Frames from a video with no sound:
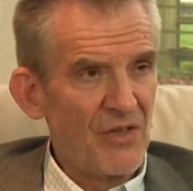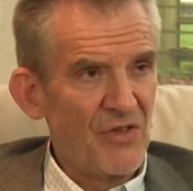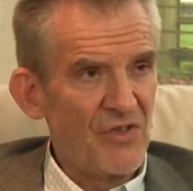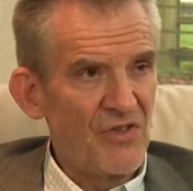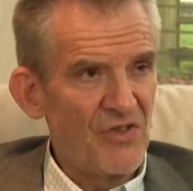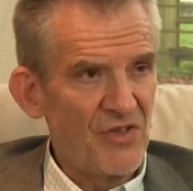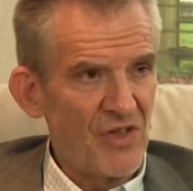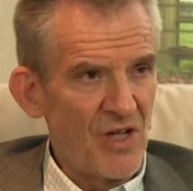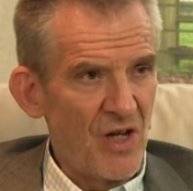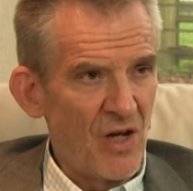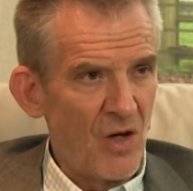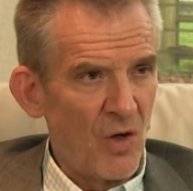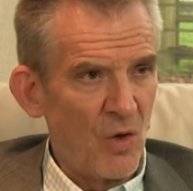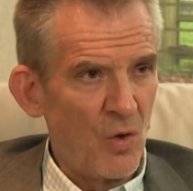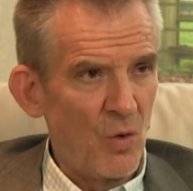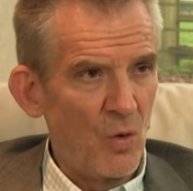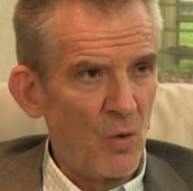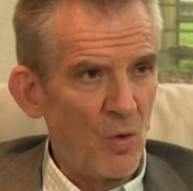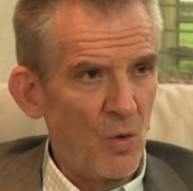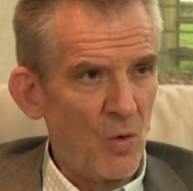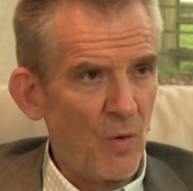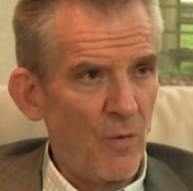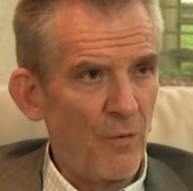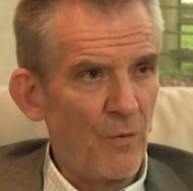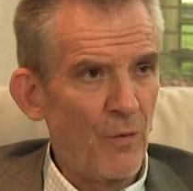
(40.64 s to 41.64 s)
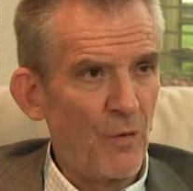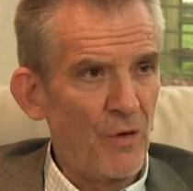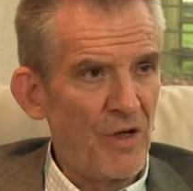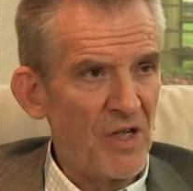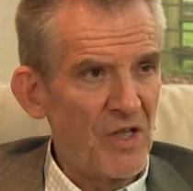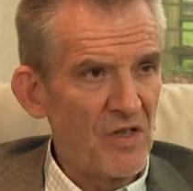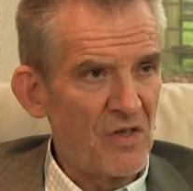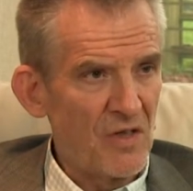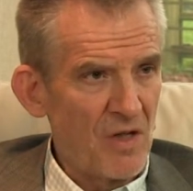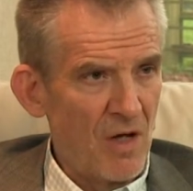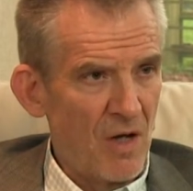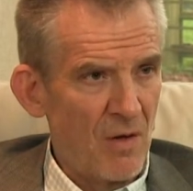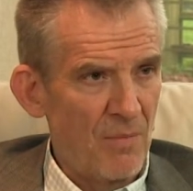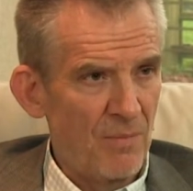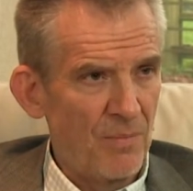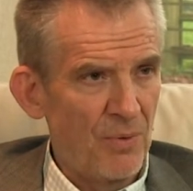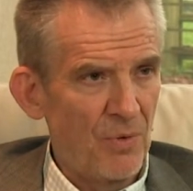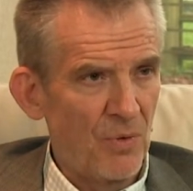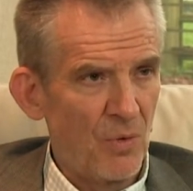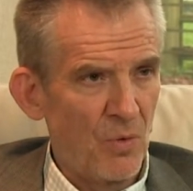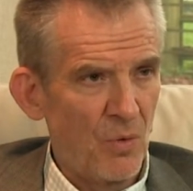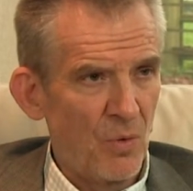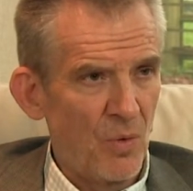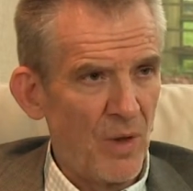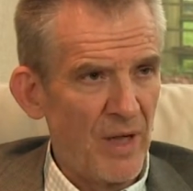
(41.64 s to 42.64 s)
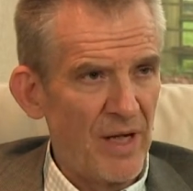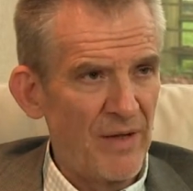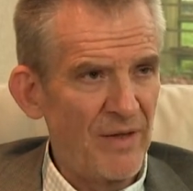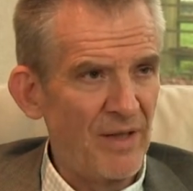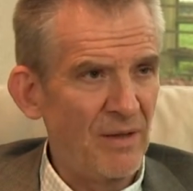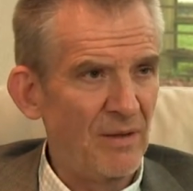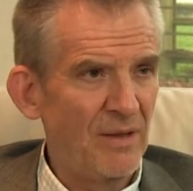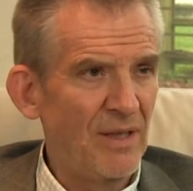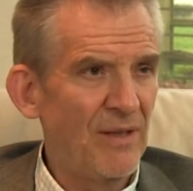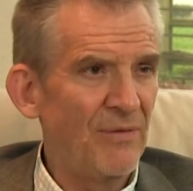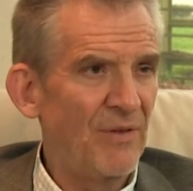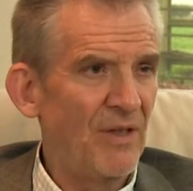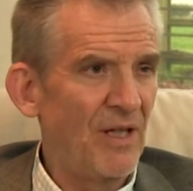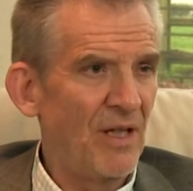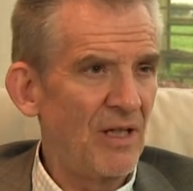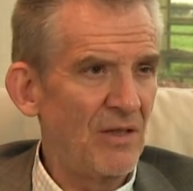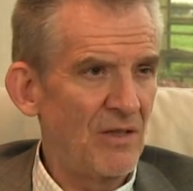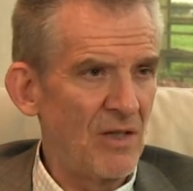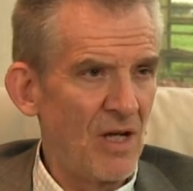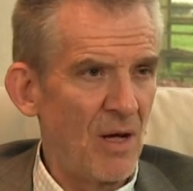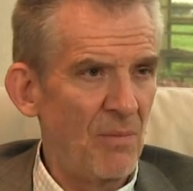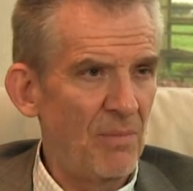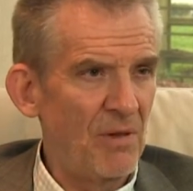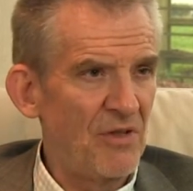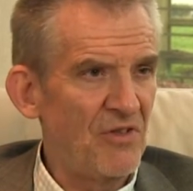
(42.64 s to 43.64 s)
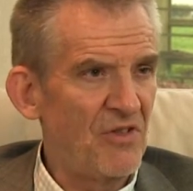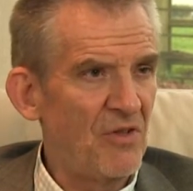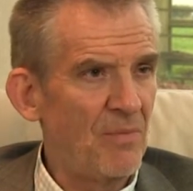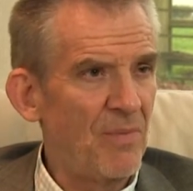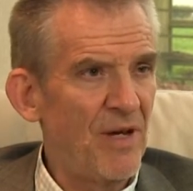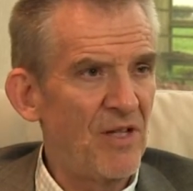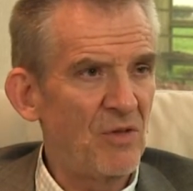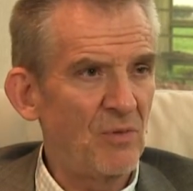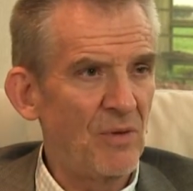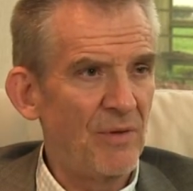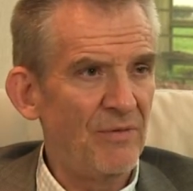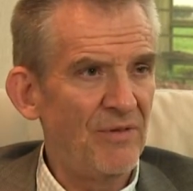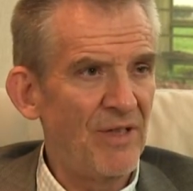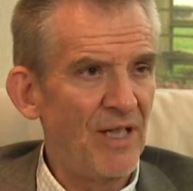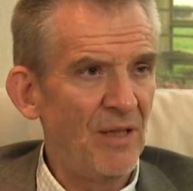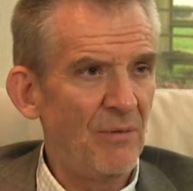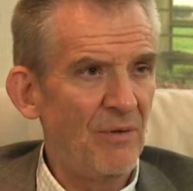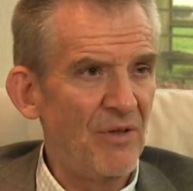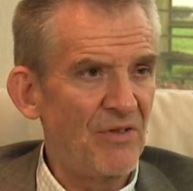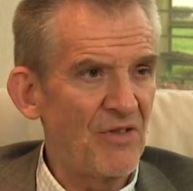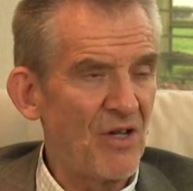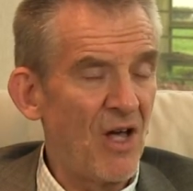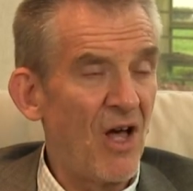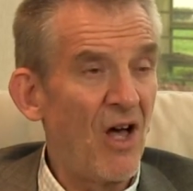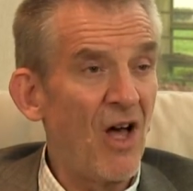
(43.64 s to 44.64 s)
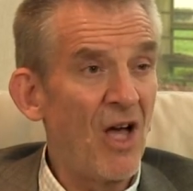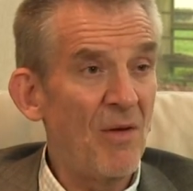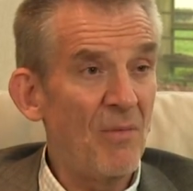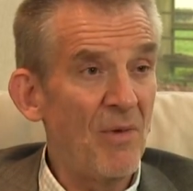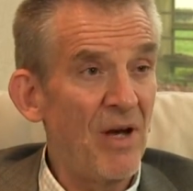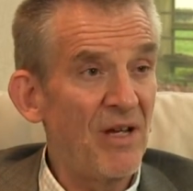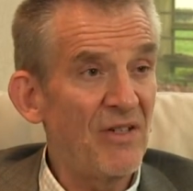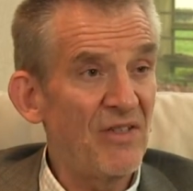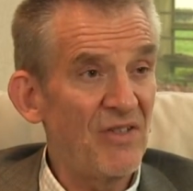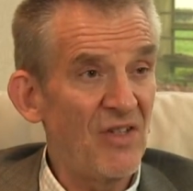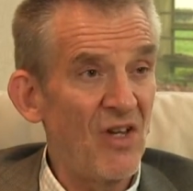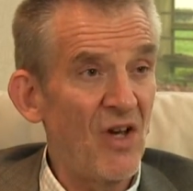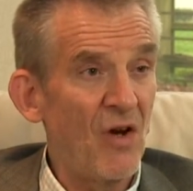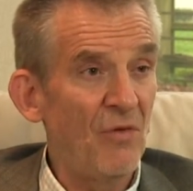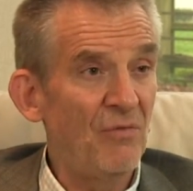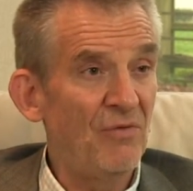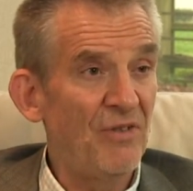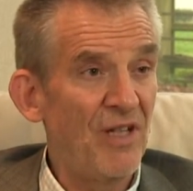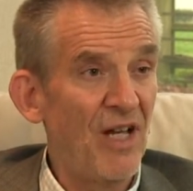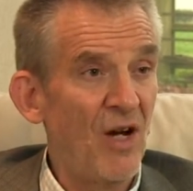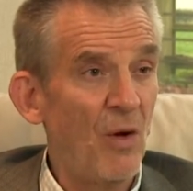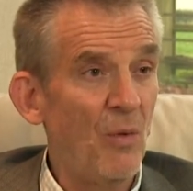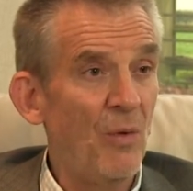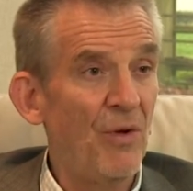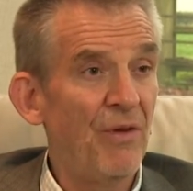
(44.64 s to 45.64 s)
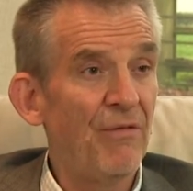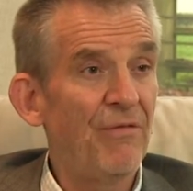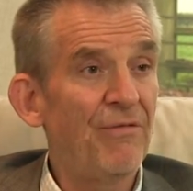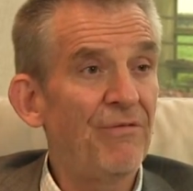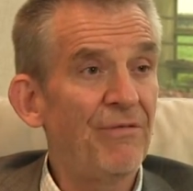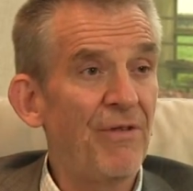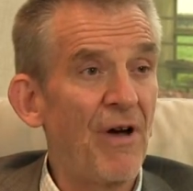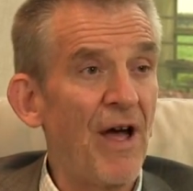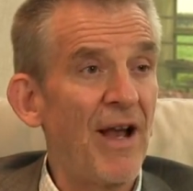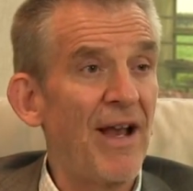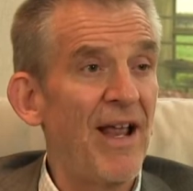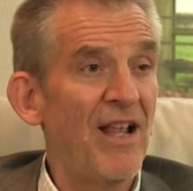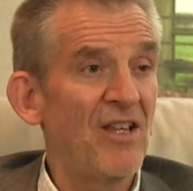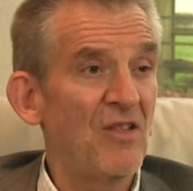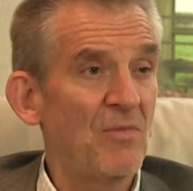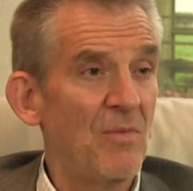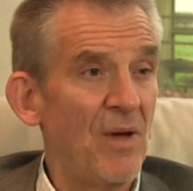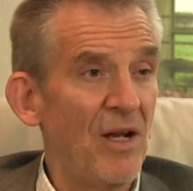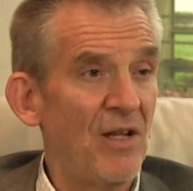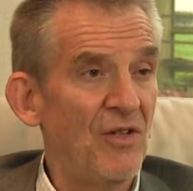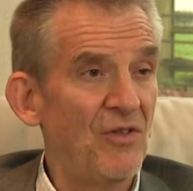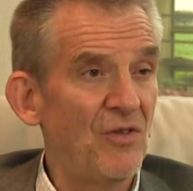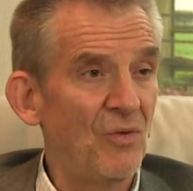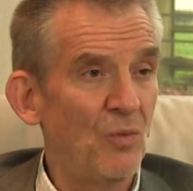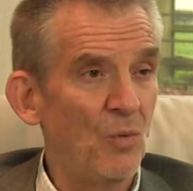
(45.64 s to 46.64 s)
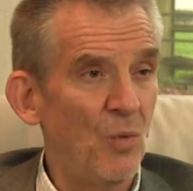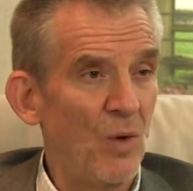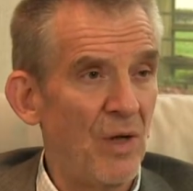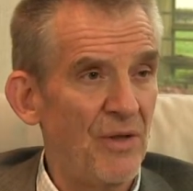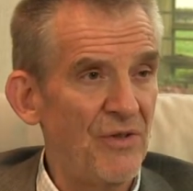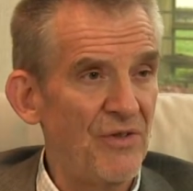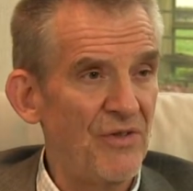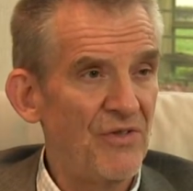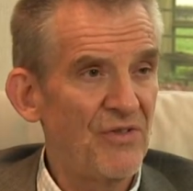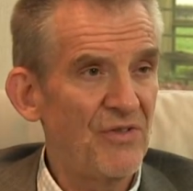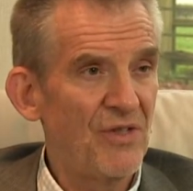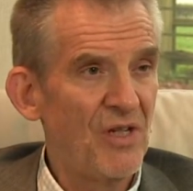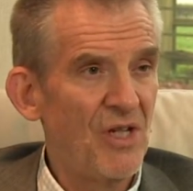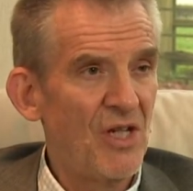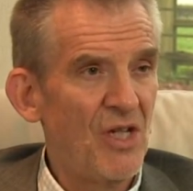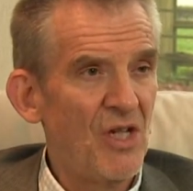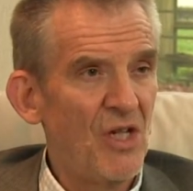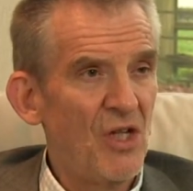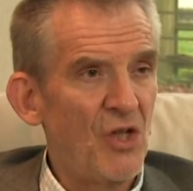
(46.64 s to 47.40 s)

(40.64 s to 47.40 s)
So, for example, and I think giving an example is the best way of doing this, I myself dealt with a finance manager once